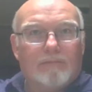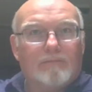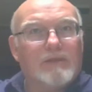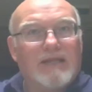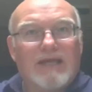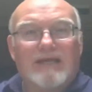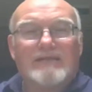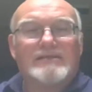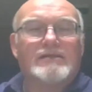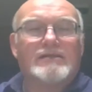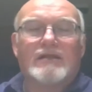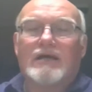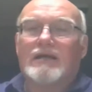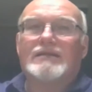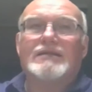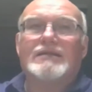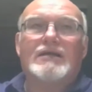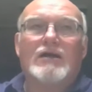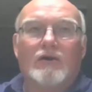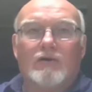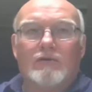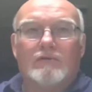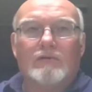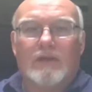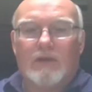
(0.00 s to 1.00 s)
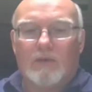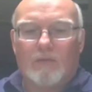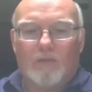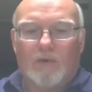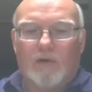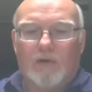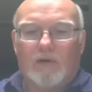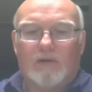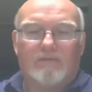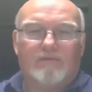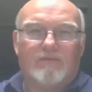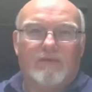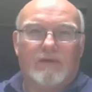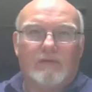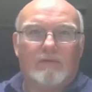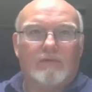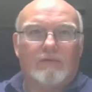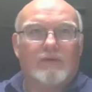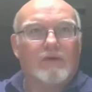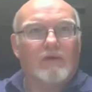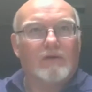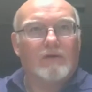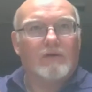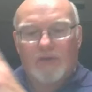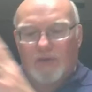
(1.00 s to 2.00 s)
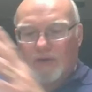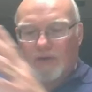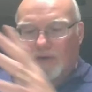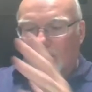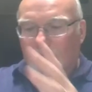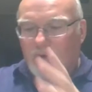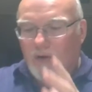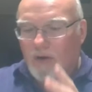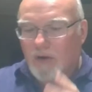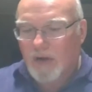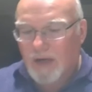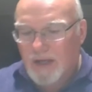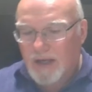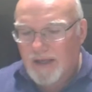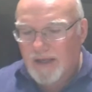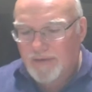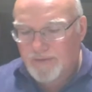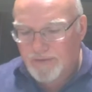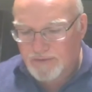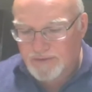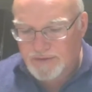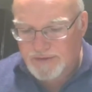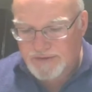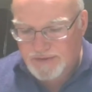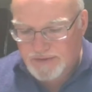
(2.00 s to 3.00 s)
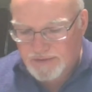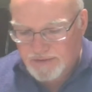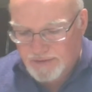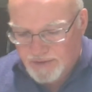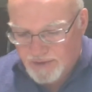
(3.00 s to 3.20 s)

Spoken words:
but that's not the only worldview. There are others.